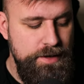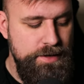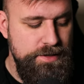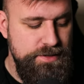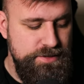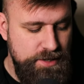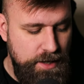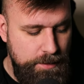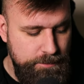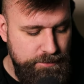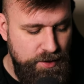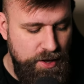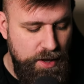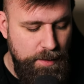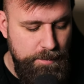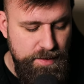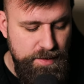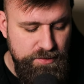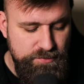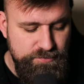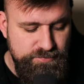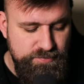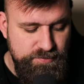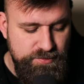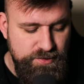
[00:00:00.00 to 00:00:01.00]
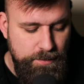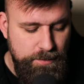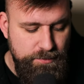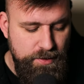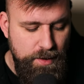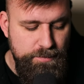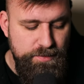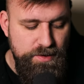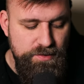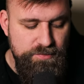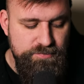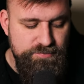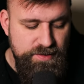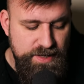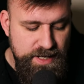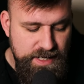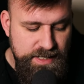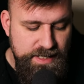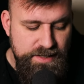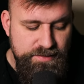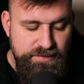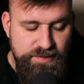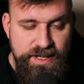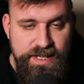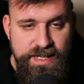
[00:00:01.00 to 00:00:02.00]
Sometimes it's
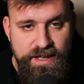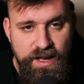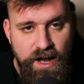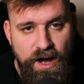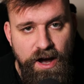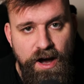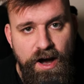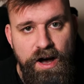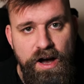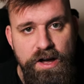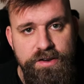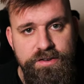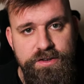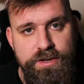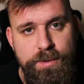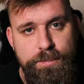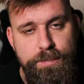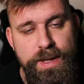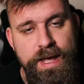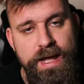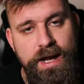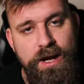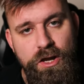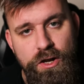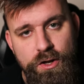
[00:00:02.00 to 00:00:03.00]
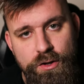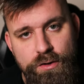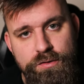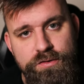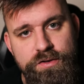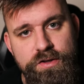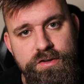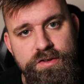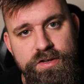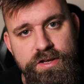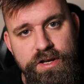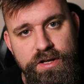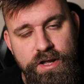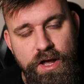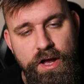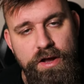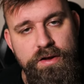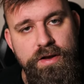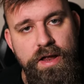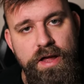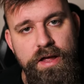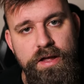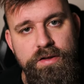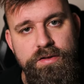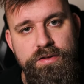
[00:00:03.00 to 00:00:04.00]
really, really hard to pick losers in a
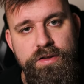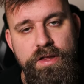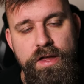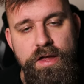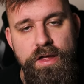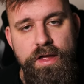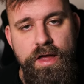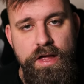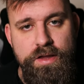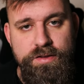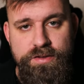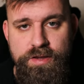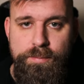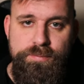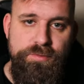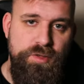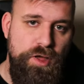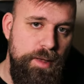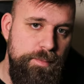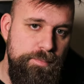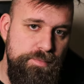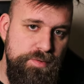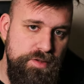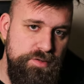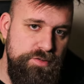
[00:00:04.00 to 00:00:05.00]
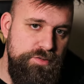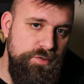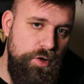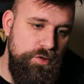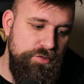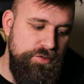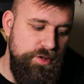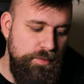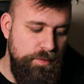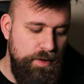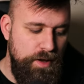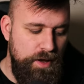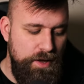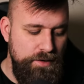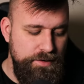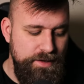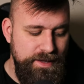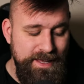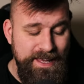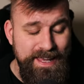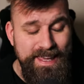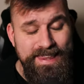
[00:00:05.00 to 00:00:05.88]
codex, and sometimes it's not so hard.